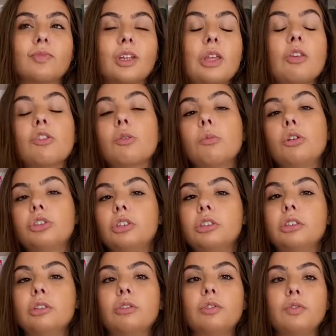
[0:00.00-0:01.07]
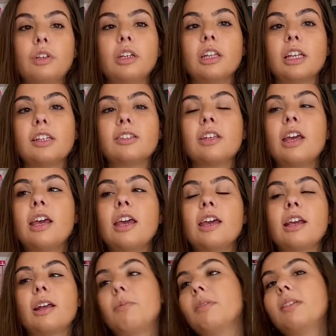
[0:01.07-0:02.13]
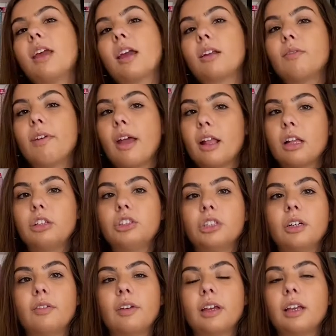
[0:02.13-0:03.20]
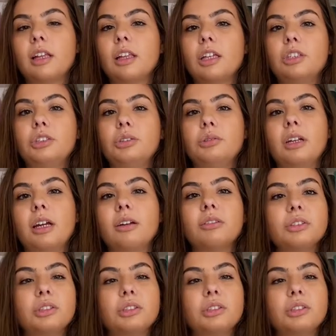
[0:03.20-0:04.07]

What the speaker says: those emotions and those feelings can be taken advantage of and can lead you down